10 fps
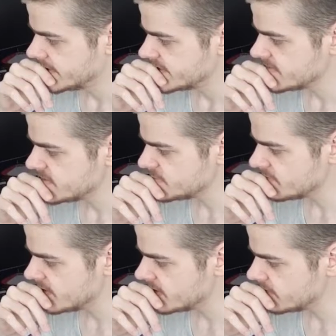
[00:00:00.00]
So this
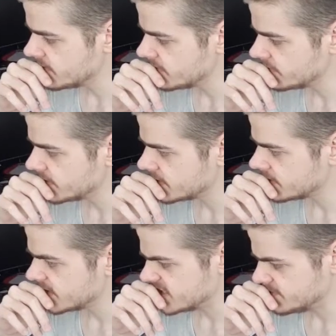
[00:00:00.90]
might be a little bit longer than
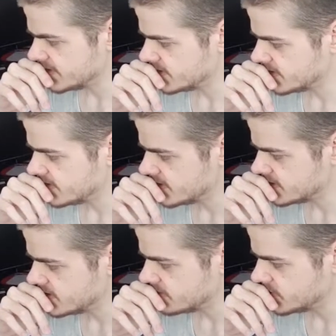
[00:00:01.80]
I expected
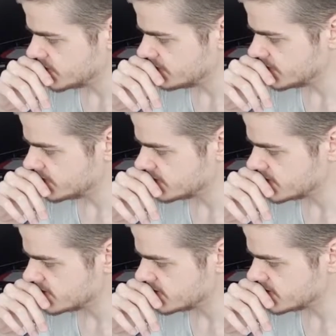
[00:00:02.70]
then, simply
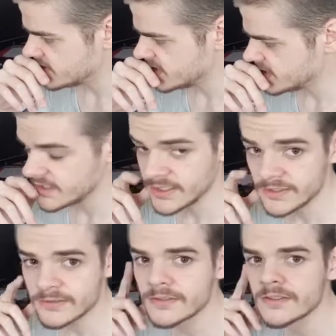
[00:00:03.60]
because this is
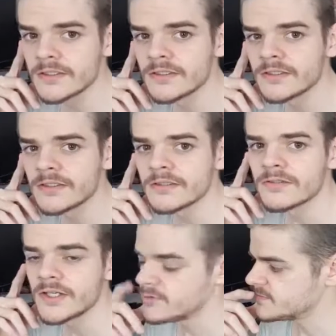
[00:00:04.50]
taking...
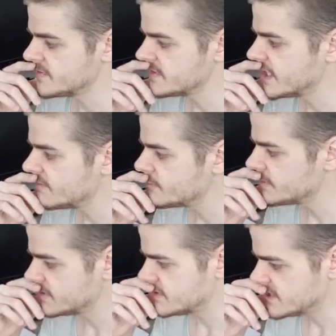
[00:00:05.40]
I was meant to have all
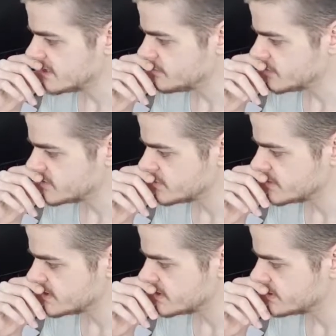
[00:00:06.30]
this set up with
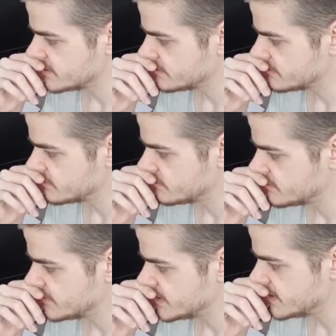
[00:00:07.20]
Twitter
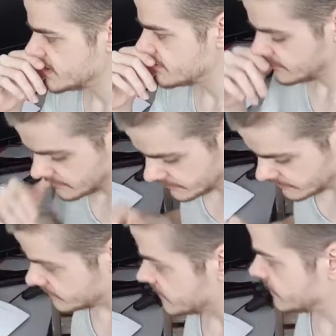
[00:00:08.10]
already,
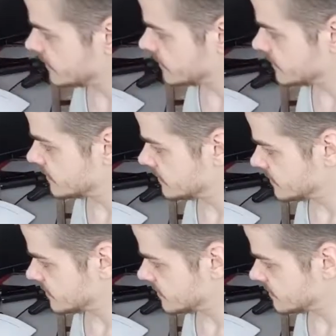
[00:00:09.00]

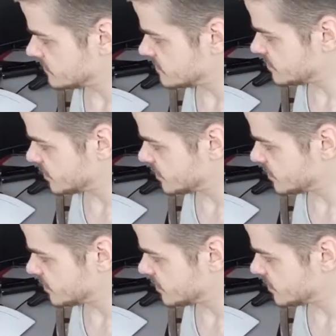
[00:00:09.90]
and I'll just